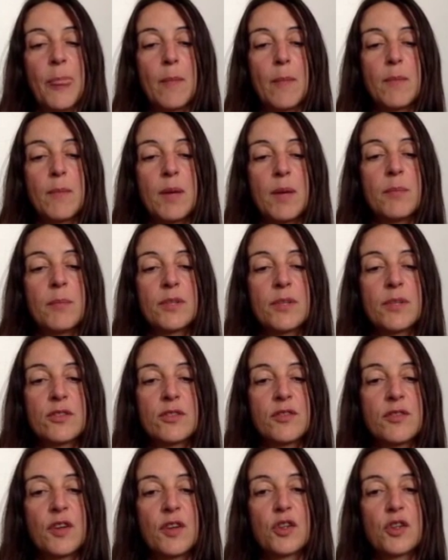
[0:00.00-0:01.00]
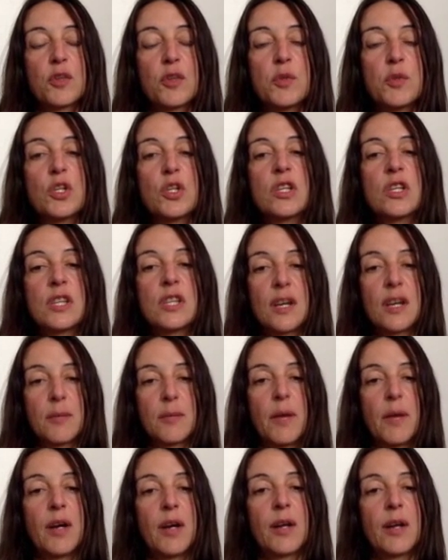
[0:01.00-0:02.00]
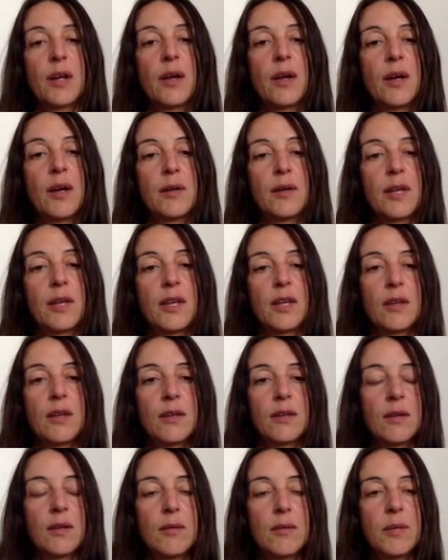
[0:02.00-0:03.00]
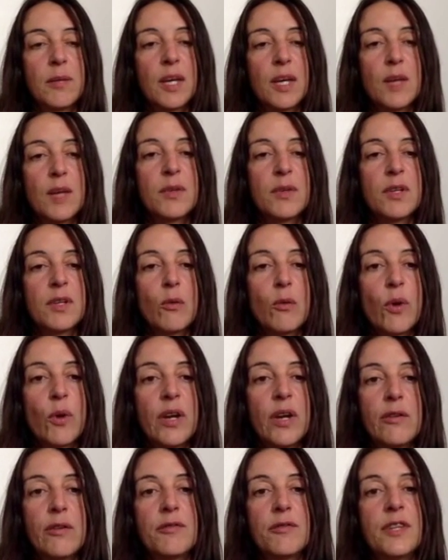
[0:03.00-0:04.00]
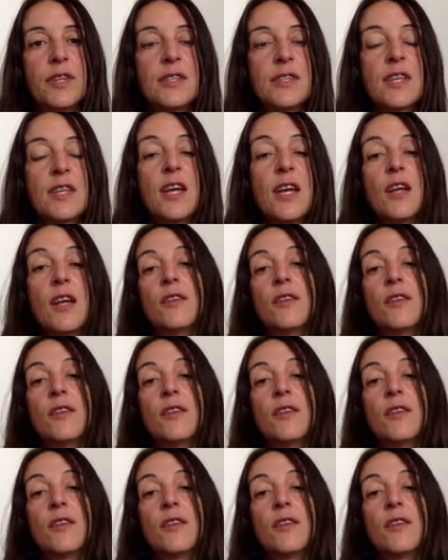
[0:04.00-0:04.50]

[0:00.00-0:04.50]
members of our community are becoming aware of this.